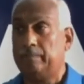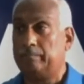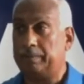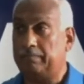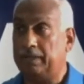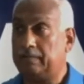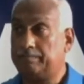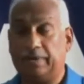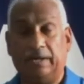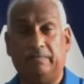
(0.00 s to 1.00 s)
public,
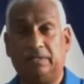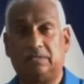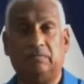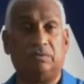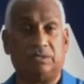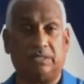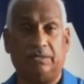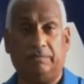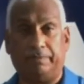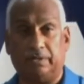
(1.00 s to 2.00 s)
private, civil
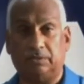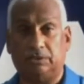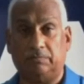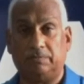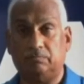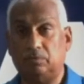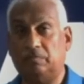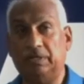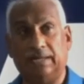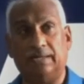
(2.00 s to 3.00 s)
society partnerships
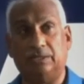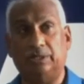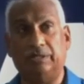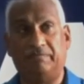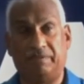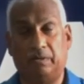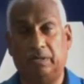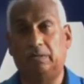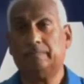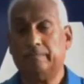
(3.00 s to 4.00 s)
moving that agenda
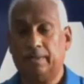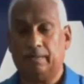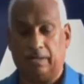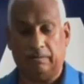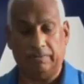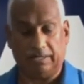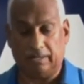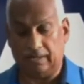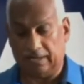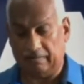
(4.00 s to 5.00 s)
forward and
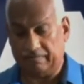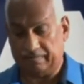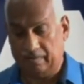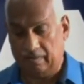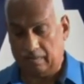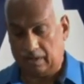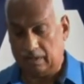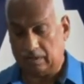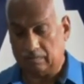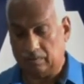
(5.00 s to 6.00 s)
making life a
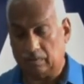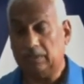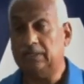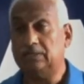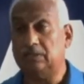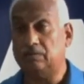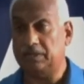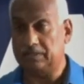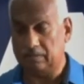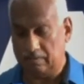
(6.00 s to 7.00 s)
lot more
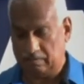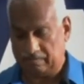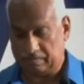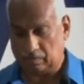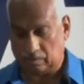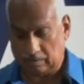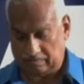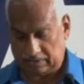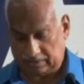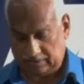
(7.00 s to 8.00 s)
integrated for all of
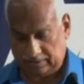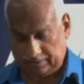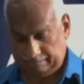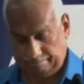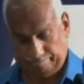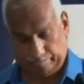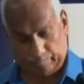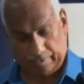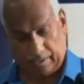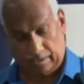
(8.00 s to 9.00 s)
us.
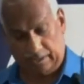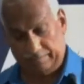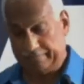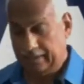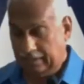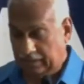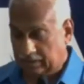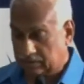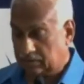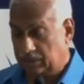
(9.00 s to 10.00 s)
Okay?
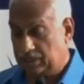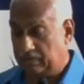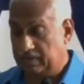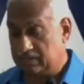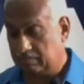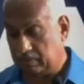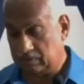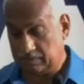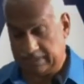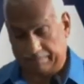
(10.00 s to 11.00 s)
So the chairman is about
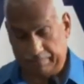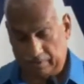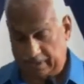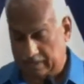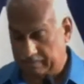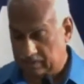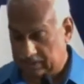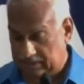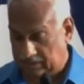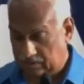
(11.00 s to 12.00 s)
to tap me on the head because I'm
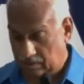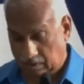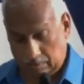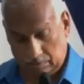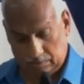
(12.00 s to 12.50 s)
taking too long.